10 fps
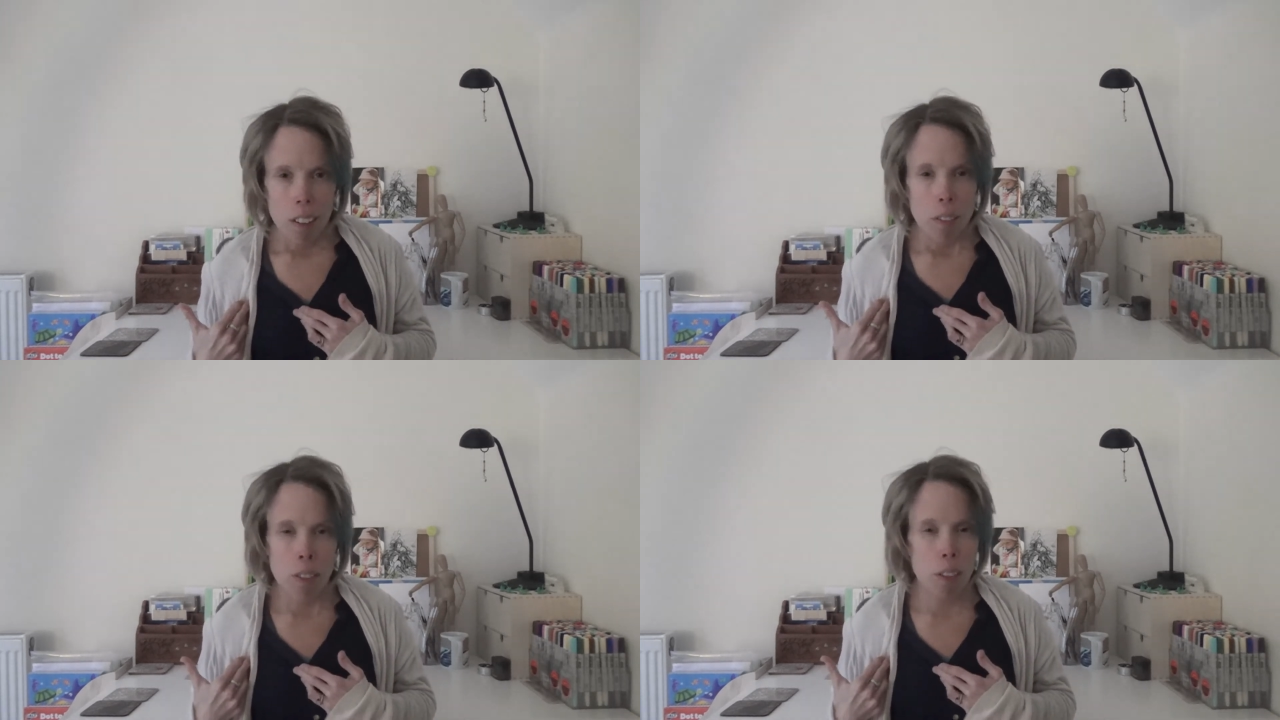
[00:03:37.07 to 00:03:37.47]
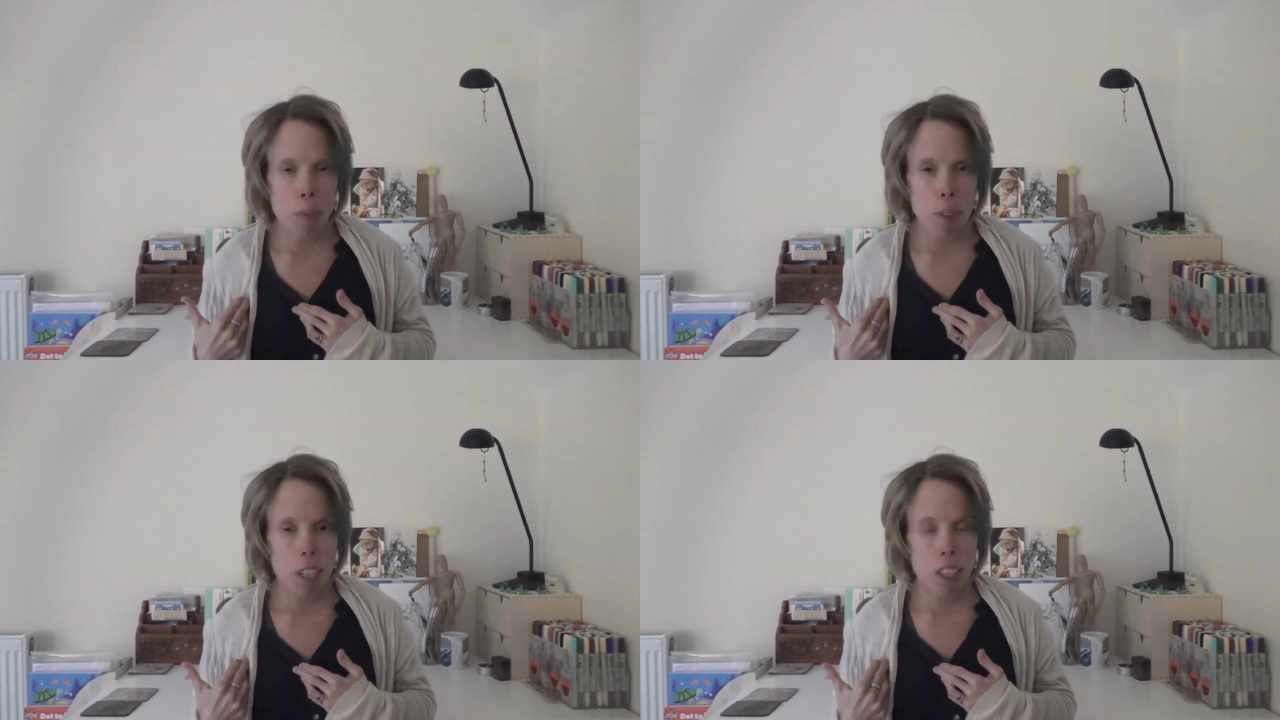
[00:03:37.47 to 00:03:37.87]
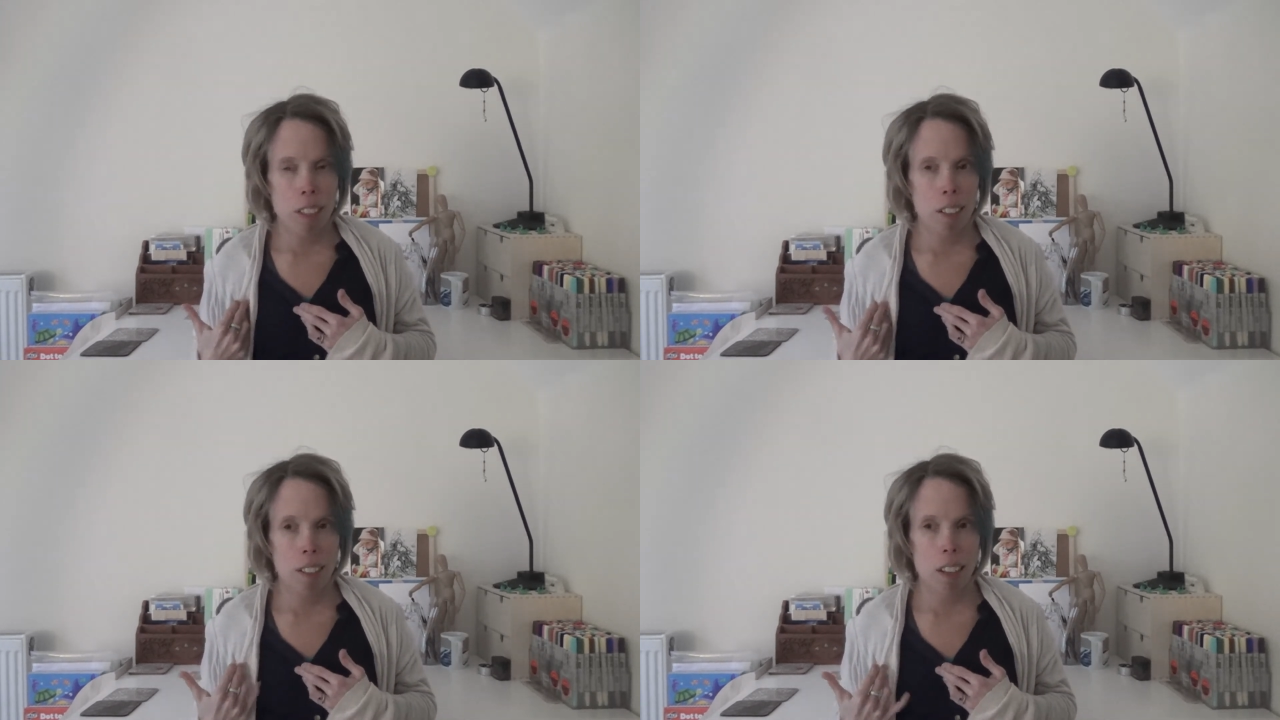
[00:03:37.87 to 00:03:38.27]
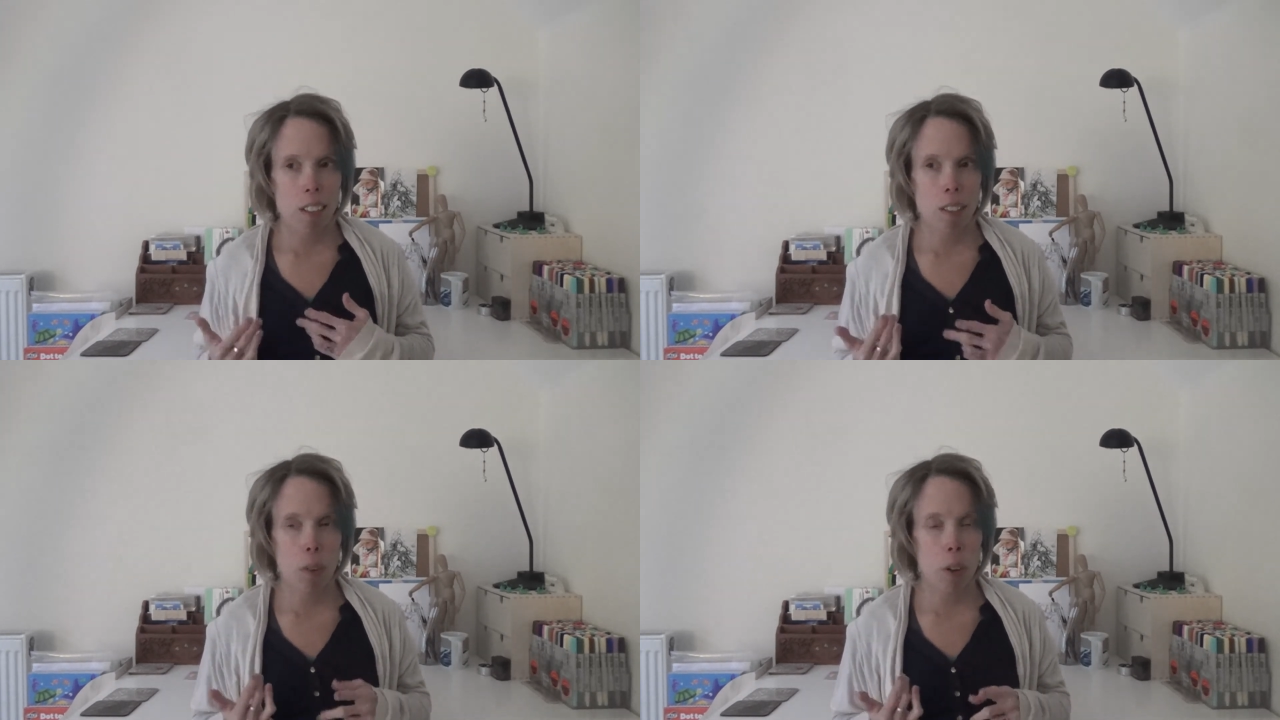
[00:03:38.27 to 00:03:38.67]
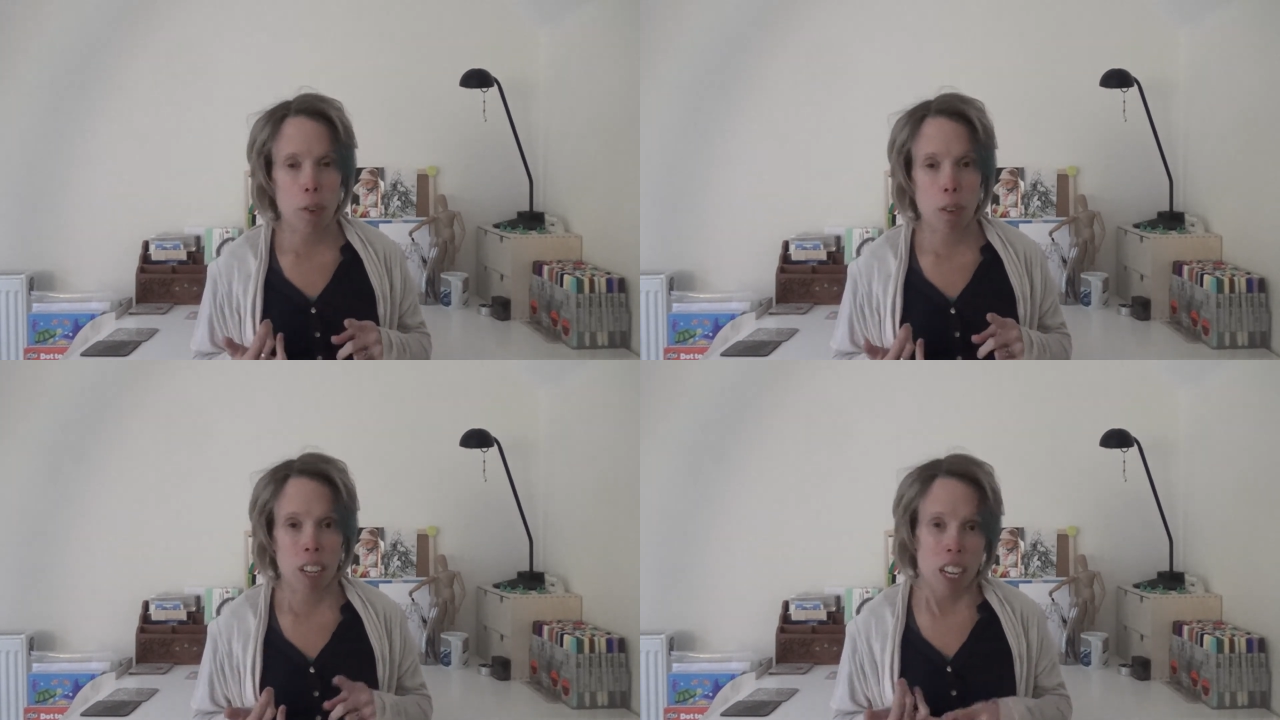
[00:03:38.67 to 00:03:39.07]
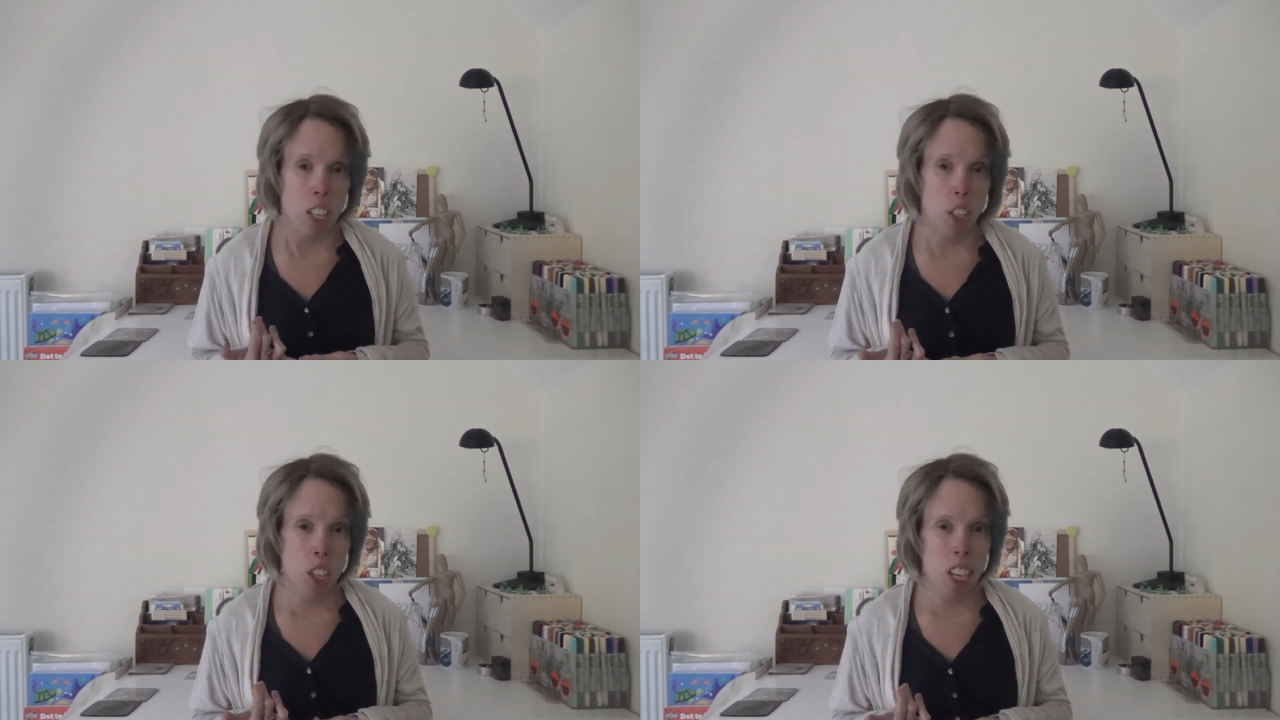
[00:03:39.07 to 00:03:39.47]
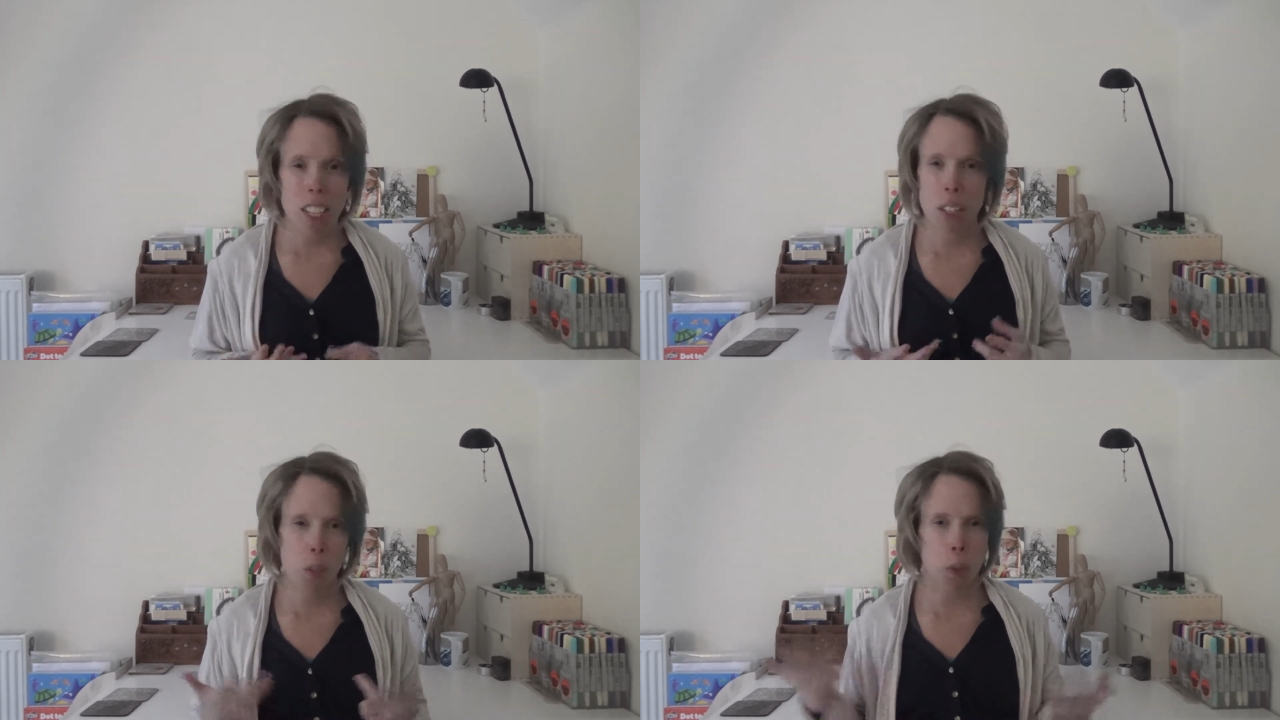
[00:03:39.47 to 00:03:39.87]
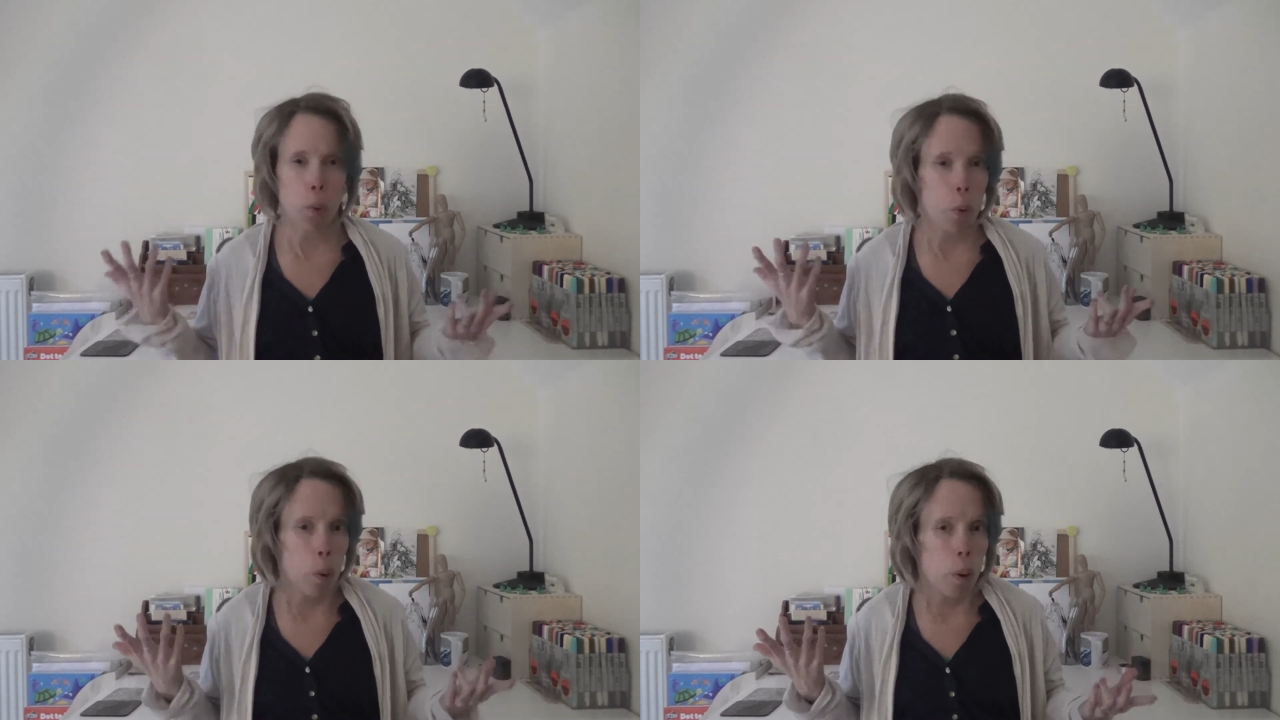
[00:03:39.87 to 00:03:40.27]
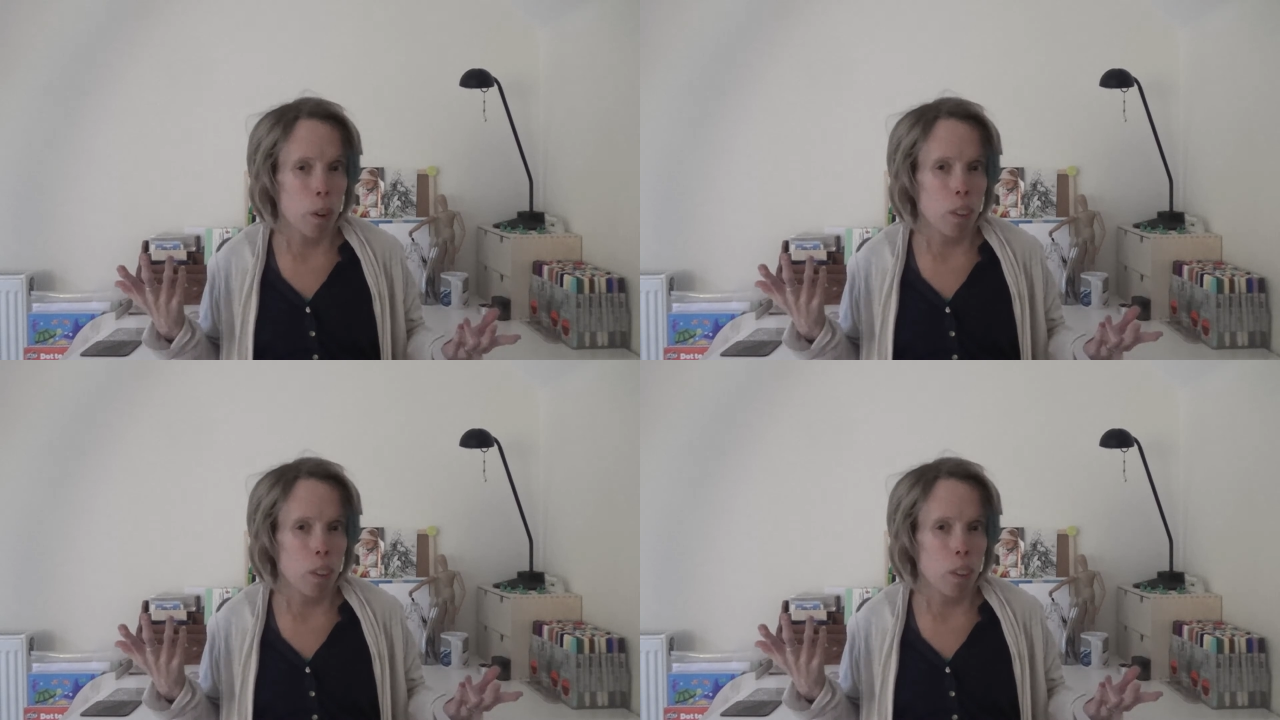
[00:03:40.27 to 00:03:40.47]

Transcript: for some reason, is quite often itchy and sore.